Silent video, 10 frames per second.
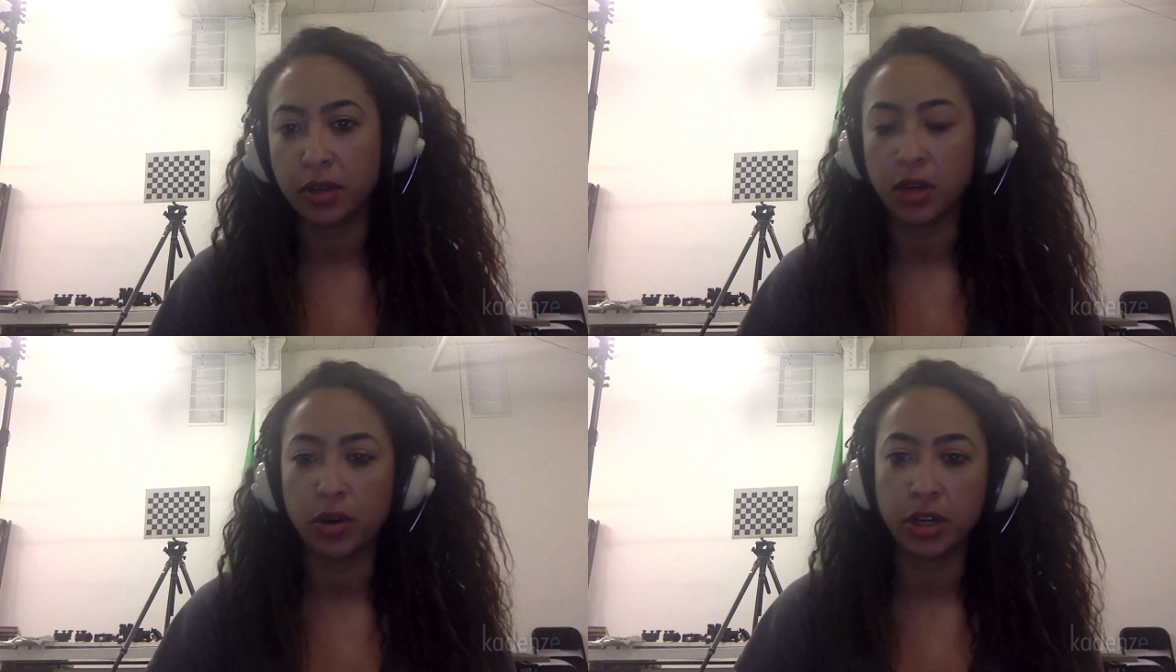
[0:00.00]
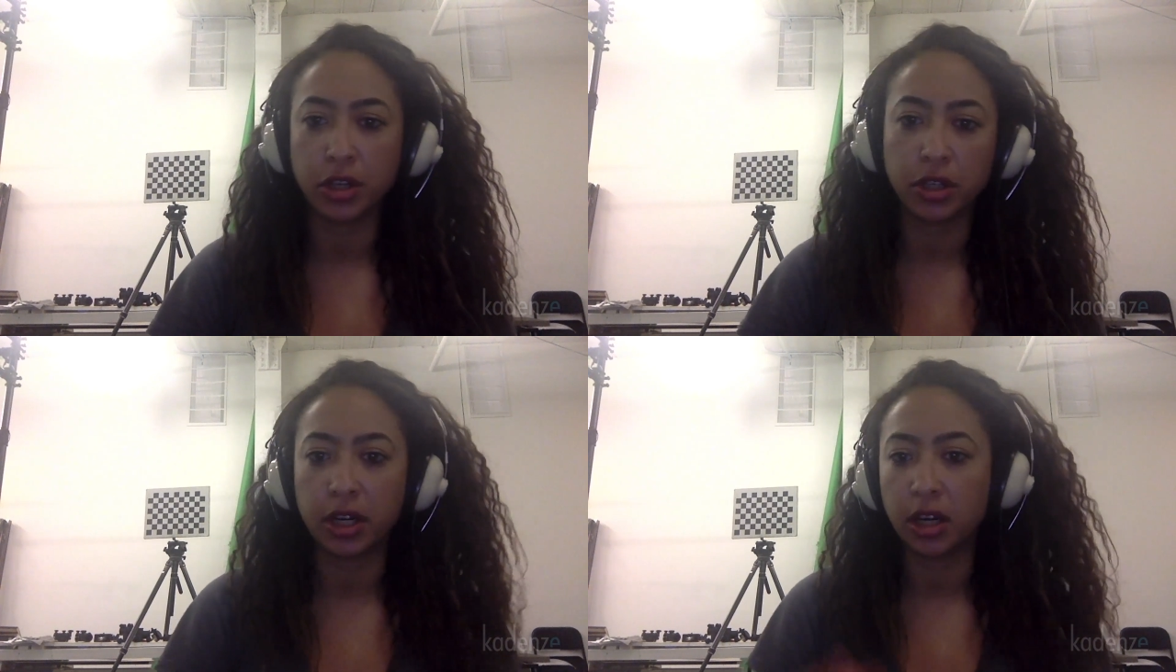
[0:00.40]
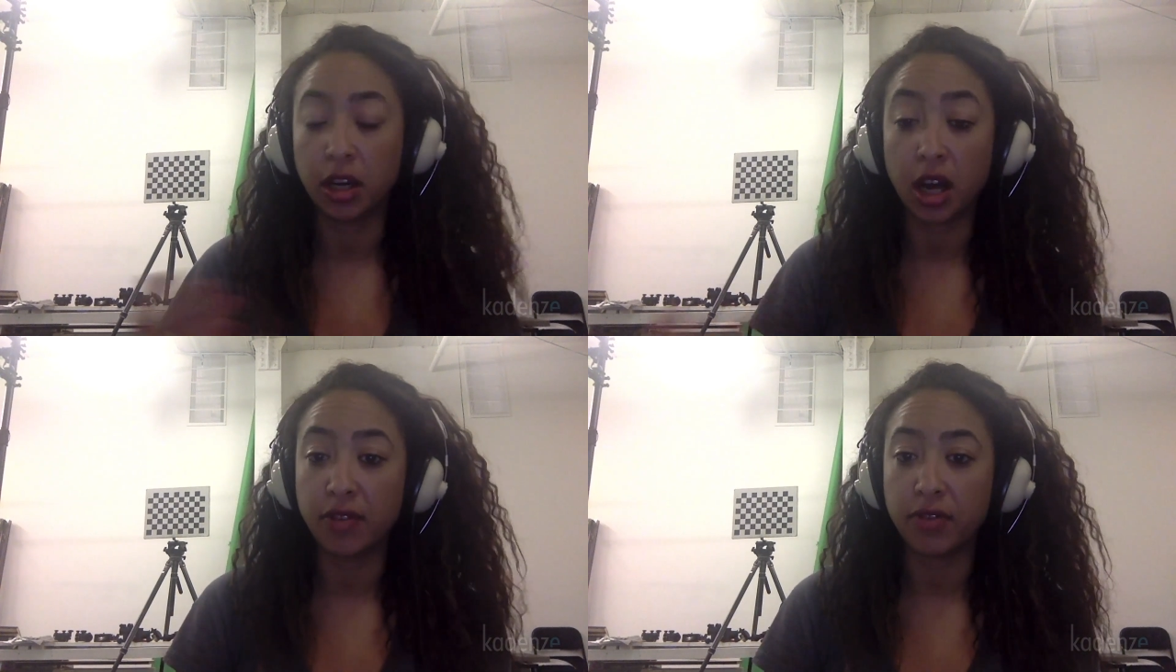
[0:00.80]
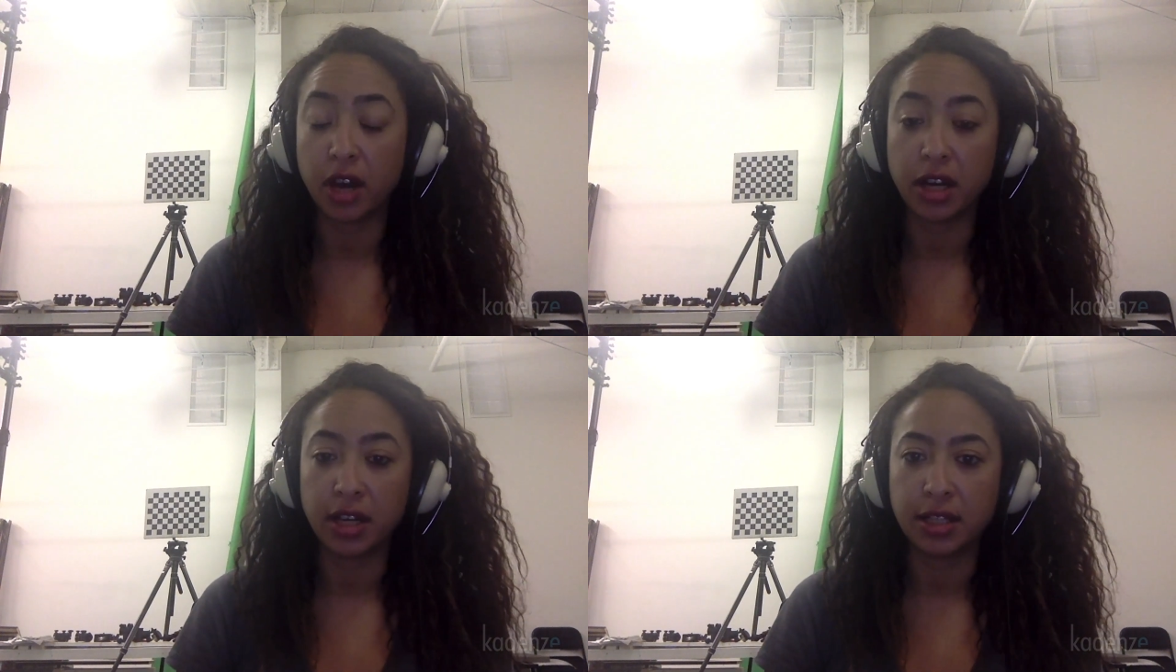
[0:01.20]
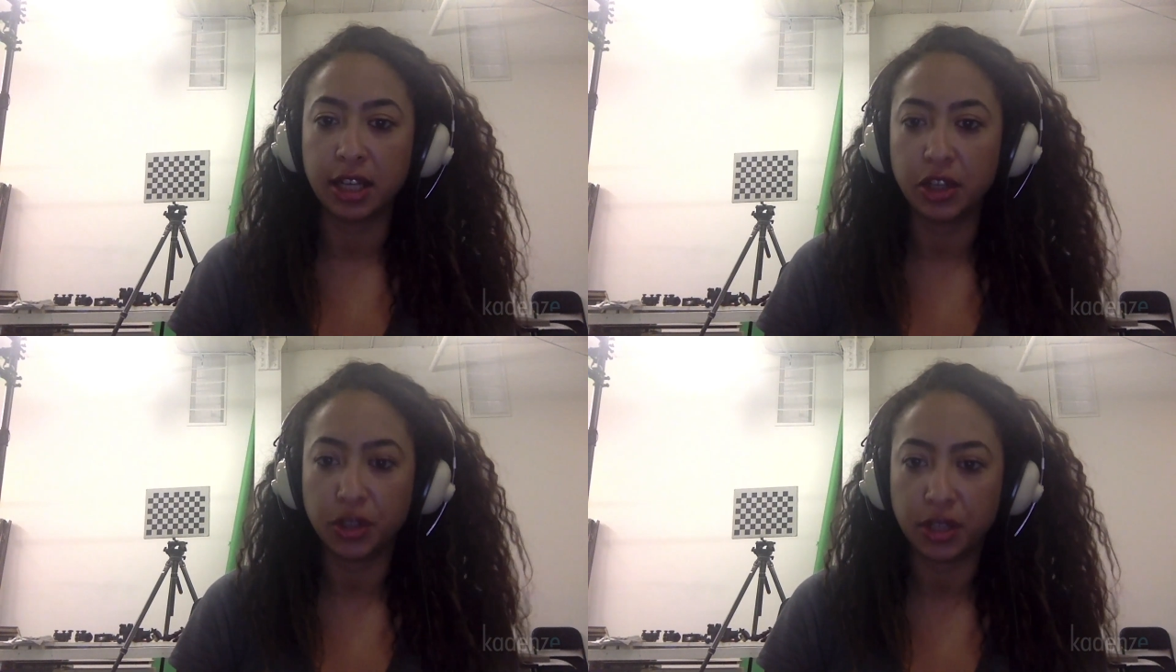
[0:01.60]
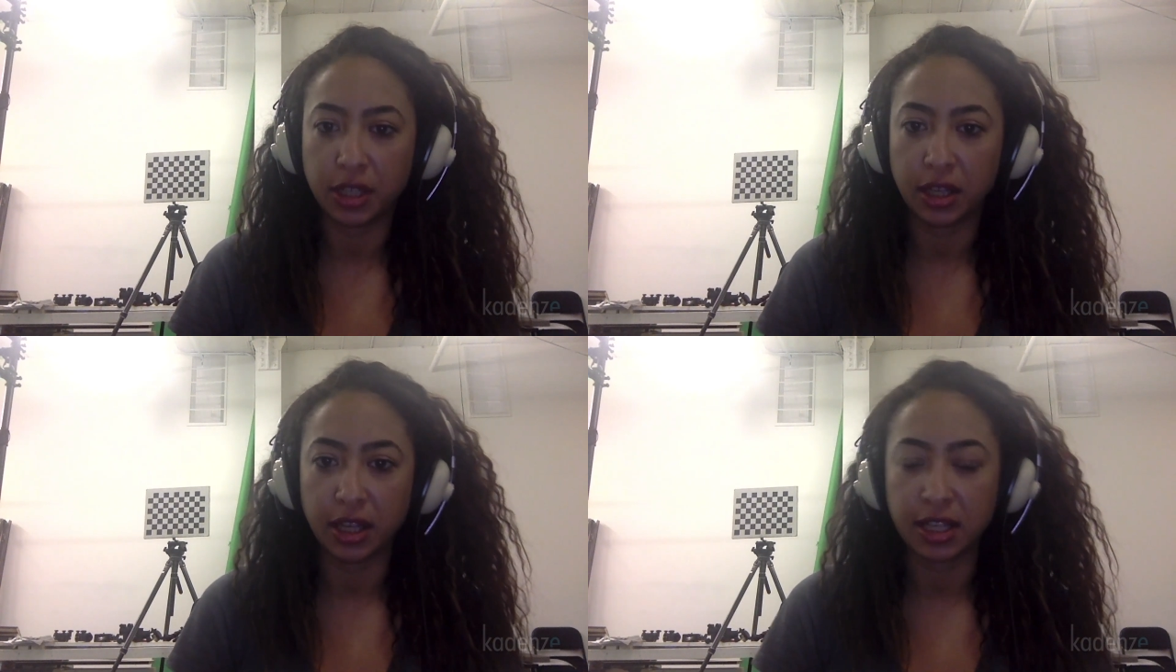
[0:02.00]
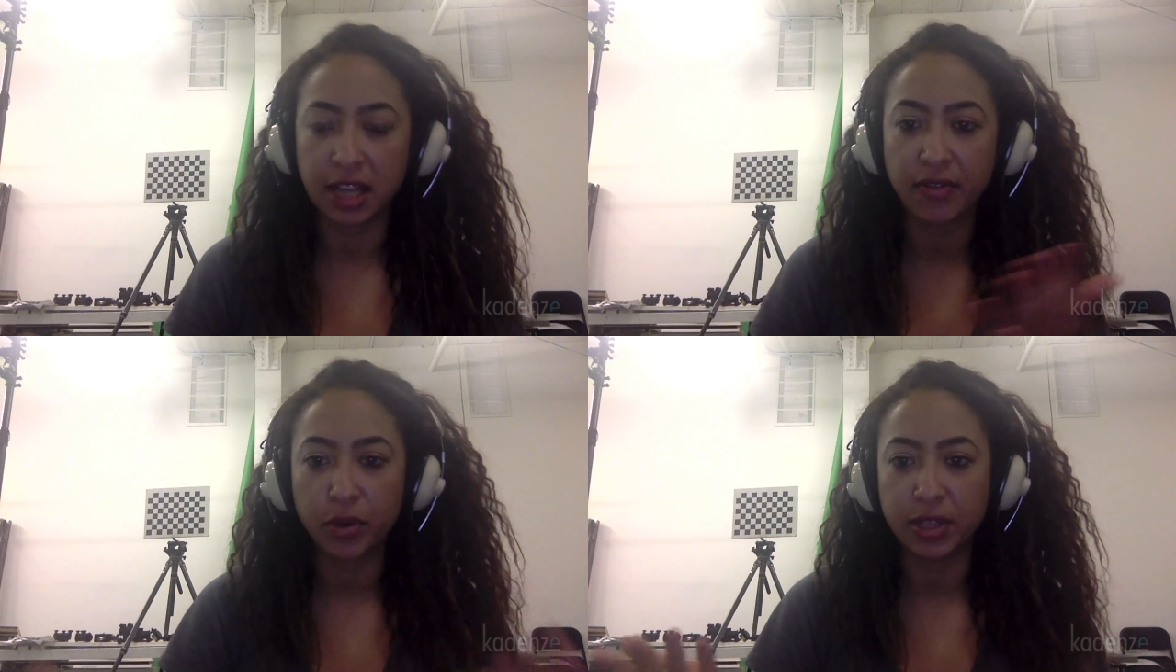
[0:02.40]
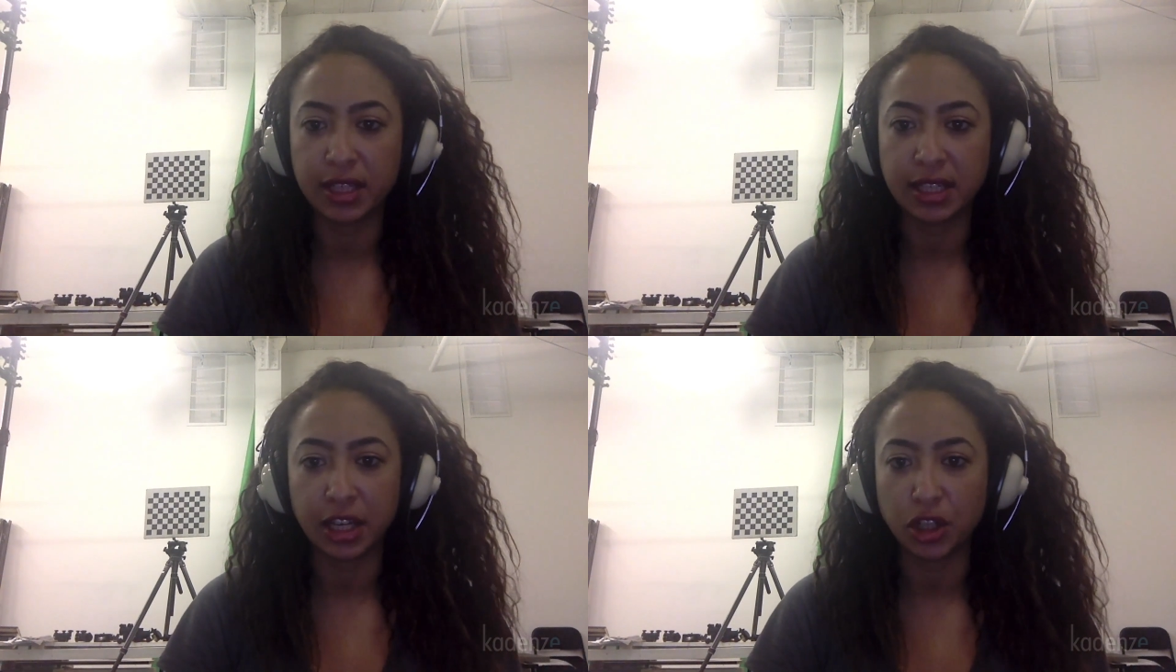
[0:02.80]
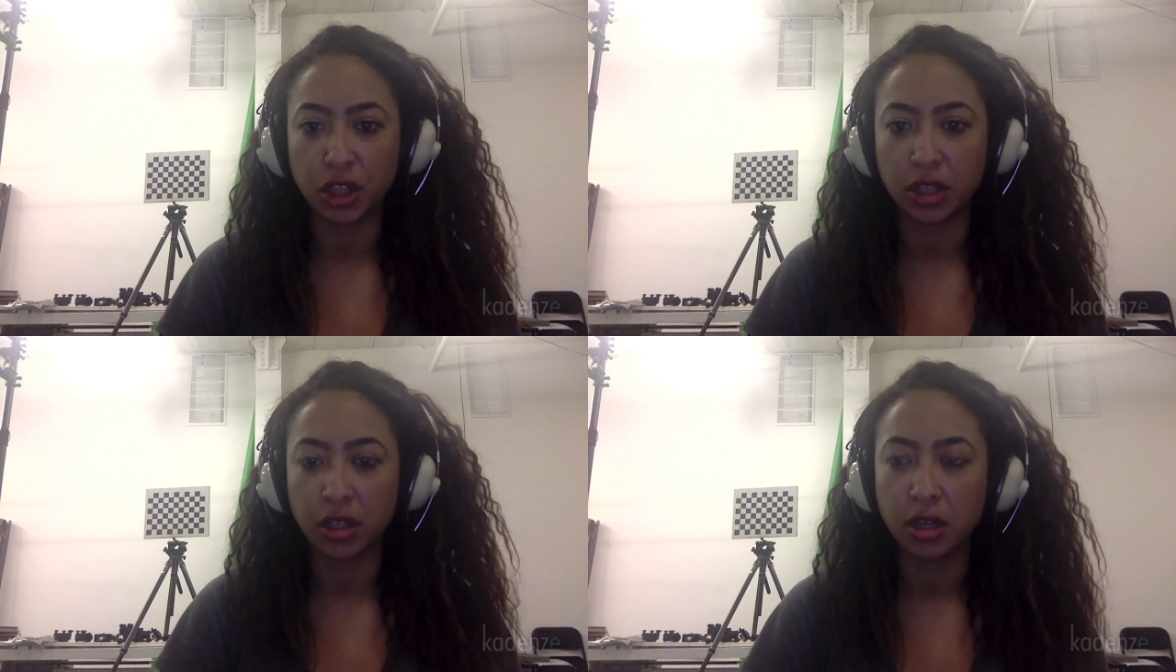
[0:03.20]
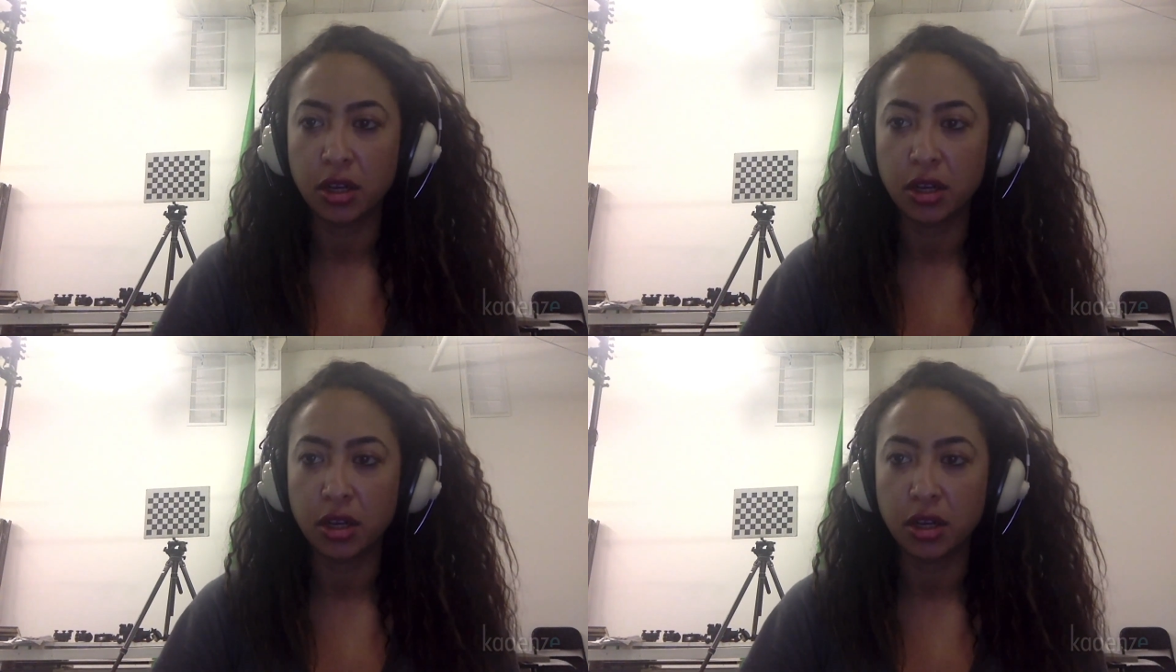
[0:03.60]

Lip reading: in order to create a lot of audience agency, and that's kind of always the tension,